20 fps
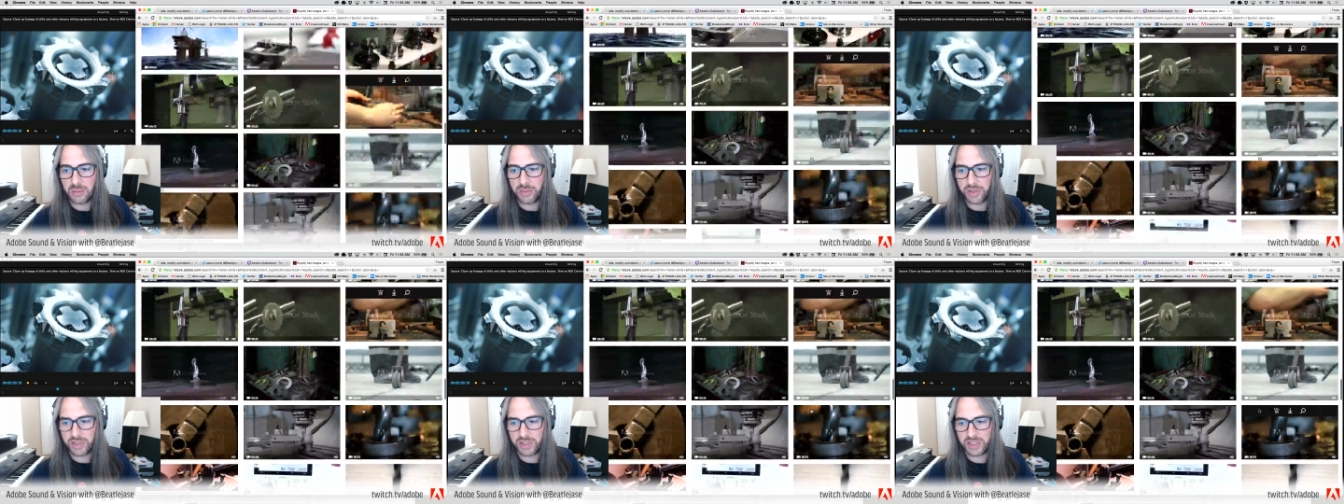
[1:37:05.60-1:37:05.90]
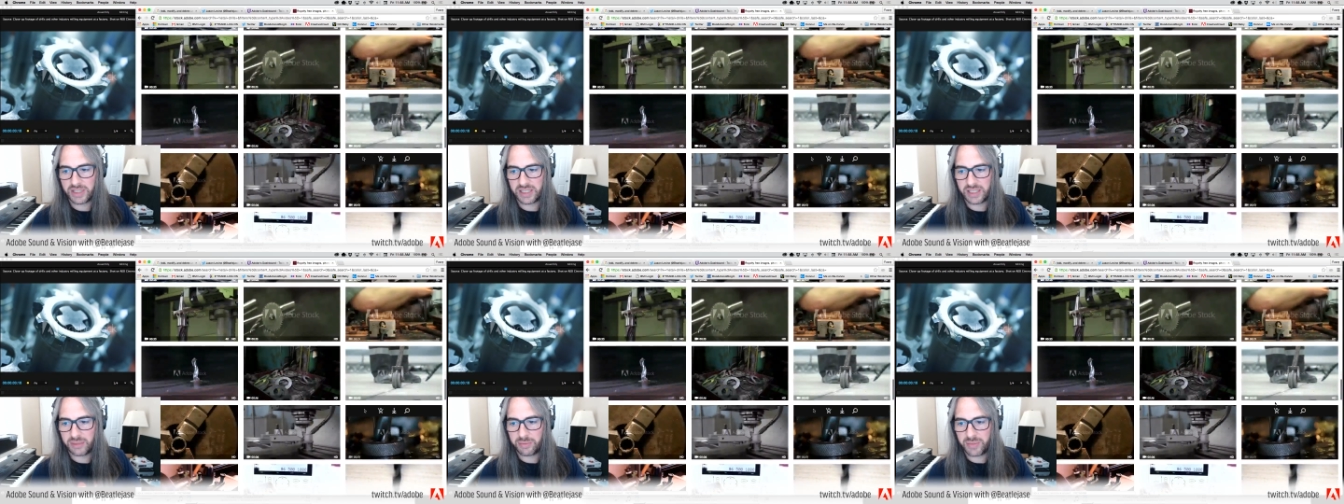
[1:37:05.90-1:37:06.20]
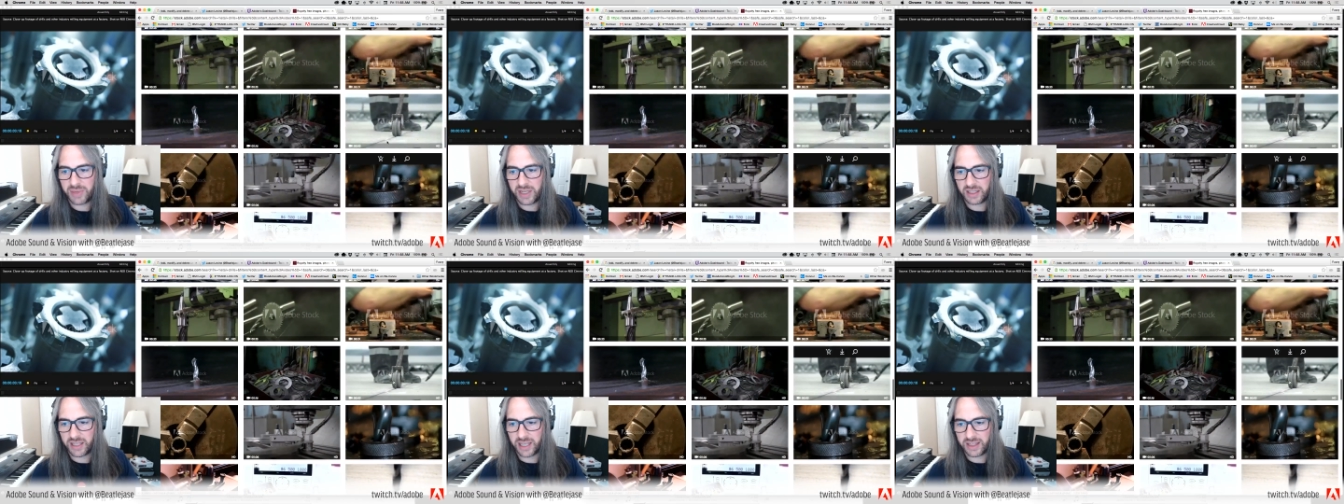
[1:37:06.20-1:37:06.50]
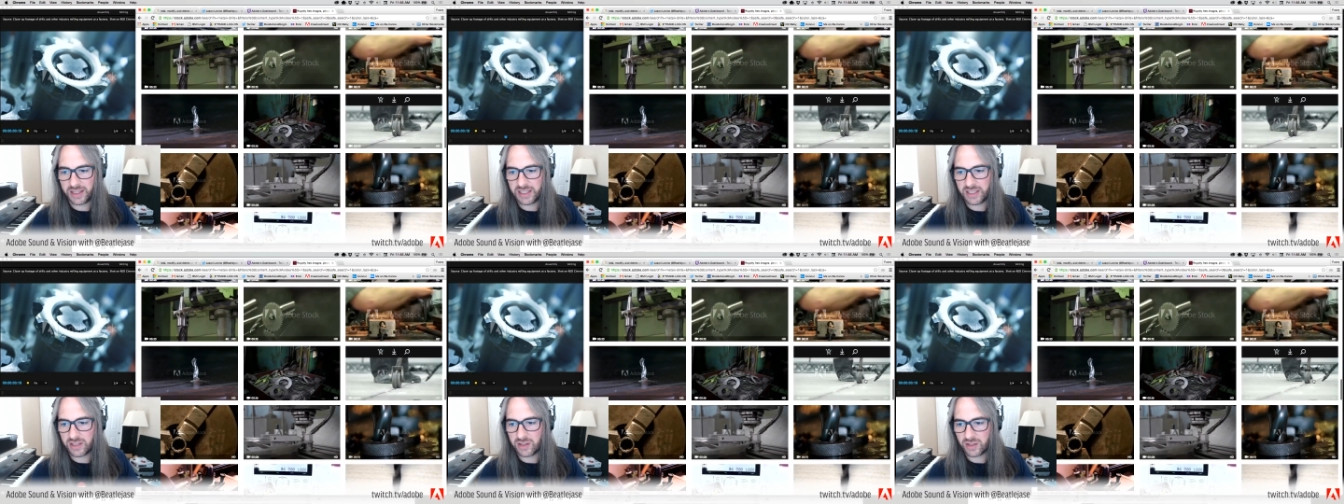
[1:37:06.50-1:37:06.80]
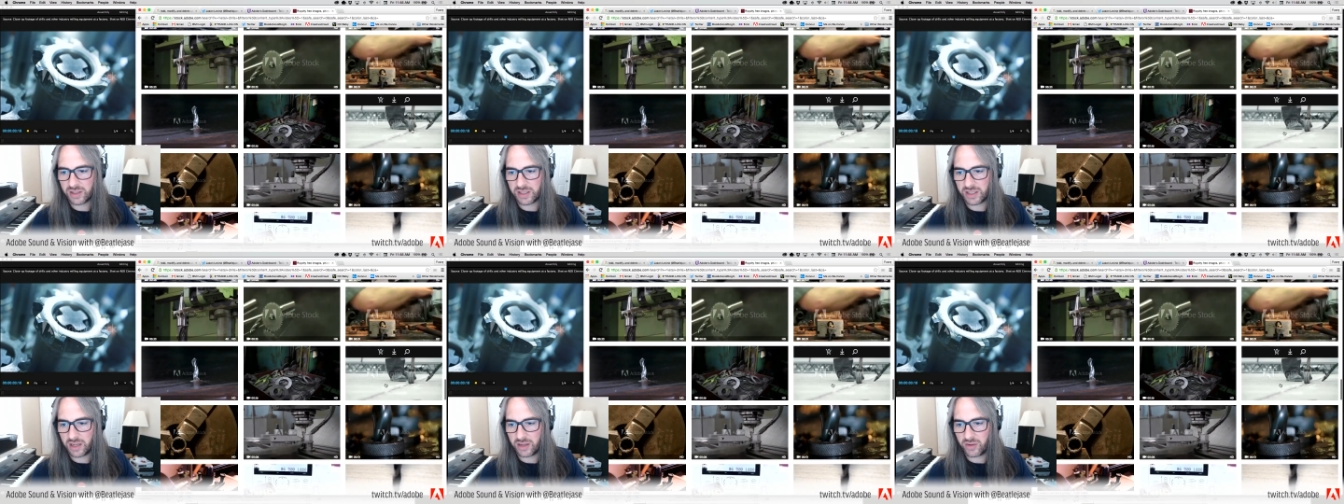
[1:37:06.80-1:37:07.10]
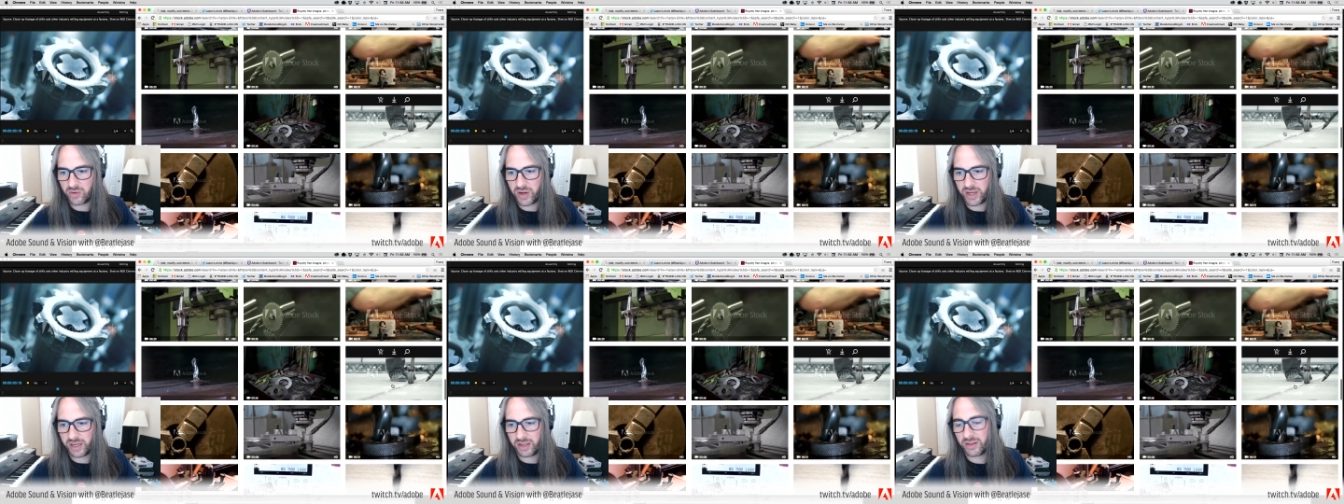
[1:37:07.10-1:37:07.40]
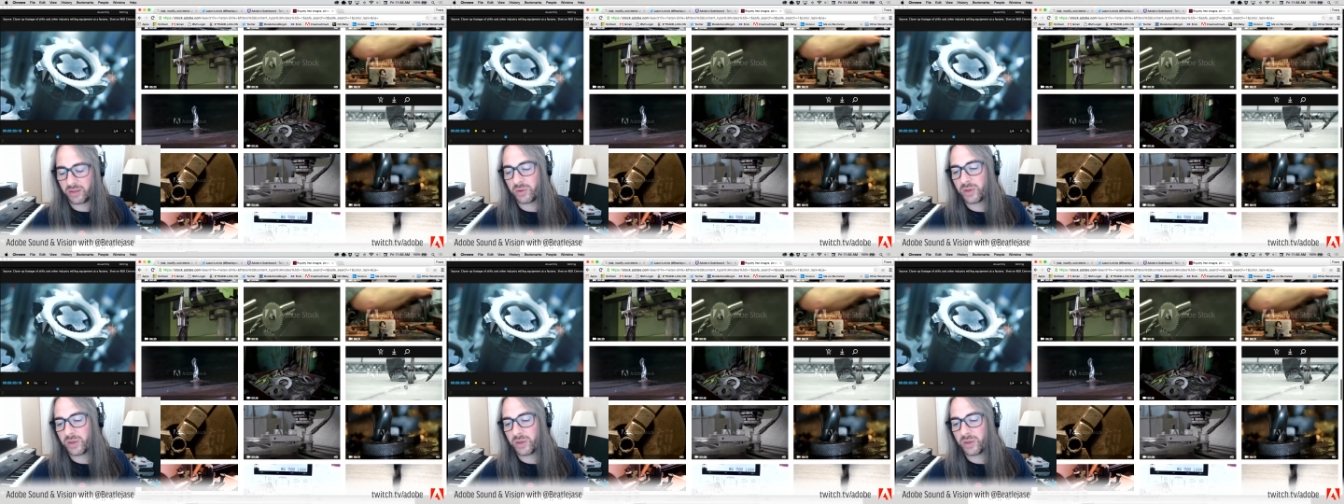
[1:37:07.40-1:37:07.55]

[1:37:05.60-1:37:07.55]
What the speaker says: but to submit like this looks ungraded.